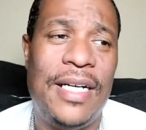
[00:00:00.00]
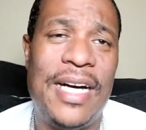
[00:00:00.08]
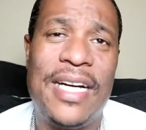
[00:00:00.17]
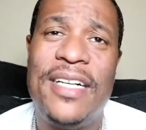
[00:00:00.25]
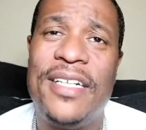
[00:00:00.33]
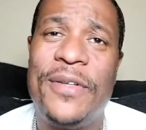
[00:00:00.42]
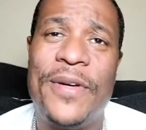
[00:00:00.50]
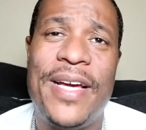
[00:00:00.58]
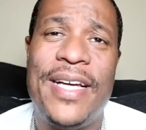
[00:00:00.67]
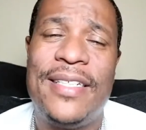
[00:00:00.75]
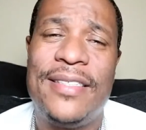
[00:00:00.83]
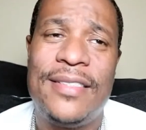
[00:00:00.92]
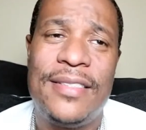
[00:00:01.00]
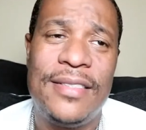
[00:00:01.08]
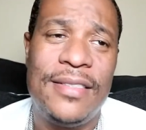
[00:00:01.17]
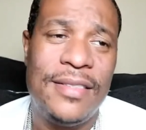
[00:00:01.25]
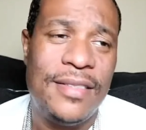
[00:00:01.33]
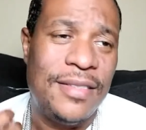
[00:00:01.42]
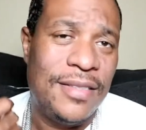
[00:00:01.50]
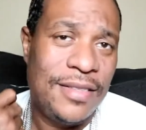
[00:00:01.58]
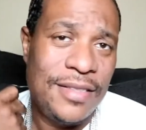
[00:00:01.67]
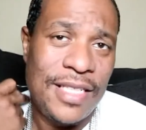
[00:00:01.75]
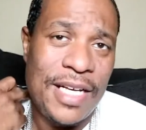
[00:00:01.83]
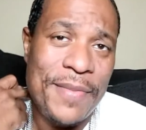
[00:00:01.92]
I cut grass.
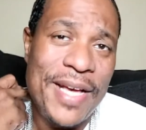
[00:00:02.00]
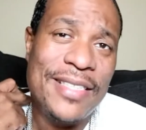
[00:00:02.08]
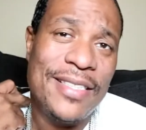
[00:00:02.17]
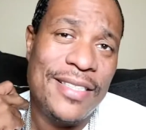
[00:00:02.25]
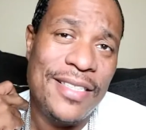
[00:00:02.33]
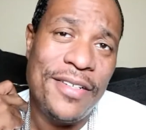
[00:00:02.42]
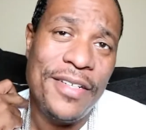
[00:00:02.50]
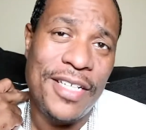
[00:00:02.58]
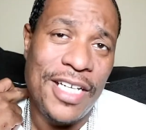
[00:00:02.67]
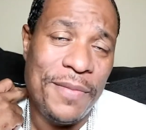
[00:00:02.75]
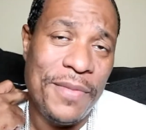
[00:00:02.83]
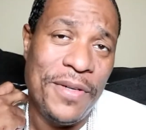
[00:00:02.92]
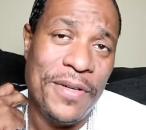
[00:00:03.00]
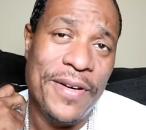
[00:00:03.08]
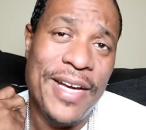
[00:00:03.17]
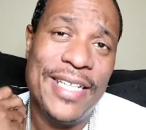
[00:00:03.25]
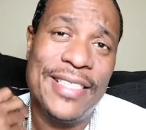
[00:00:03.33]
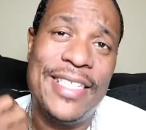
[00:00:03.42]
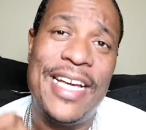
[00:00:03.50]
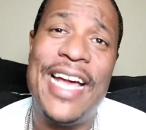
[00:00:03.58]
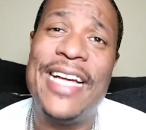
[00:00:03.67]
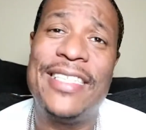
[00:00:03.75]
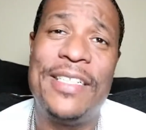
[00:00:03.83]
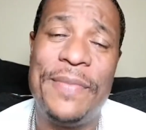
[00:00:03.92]
I'm actually starting to cut my own grass now,
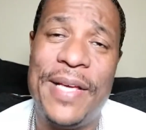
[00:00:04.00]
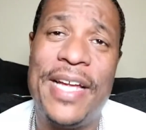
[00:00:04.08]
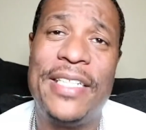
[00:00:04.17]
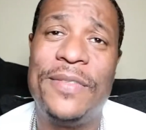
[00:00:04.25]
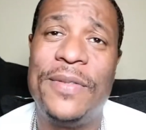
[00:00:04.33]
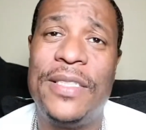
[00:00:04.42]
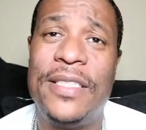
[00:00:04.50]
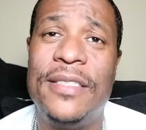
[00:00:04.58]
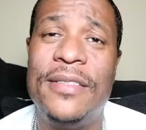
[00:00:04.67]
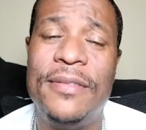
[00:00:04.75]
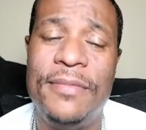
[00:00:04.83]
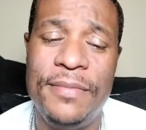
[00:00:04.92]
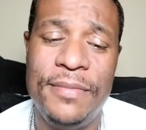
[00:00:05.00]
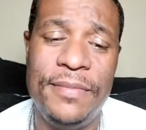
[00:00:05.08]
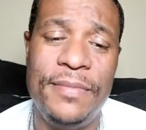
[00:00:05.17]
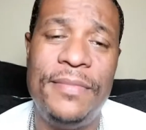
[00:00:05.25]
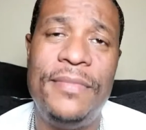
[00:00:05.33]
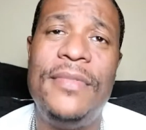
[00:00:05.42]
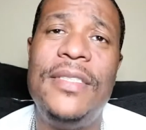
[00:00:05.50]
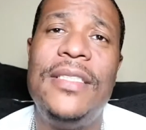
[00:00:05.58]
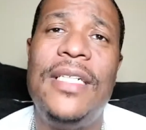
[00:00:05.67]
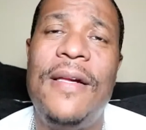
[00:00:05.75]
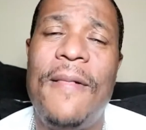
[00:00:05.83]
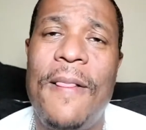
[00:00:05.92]
actually, to be honest with you.
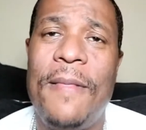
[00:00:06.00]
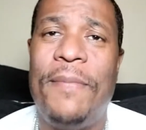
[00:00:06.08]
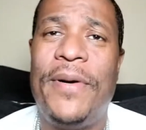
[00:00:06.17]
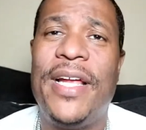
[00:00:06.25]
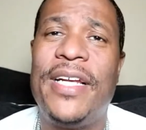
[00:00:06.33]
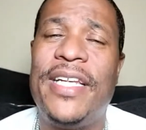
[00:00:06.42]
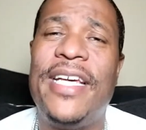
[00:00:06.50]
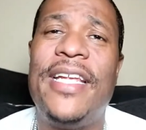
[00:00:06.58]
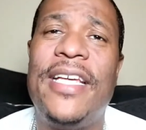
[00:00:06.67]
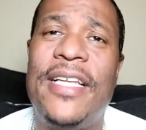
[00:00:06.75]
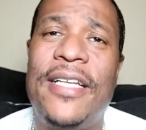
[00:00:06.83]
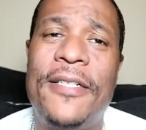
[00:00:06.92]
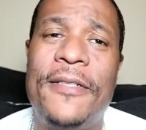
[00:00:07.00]
But I did it.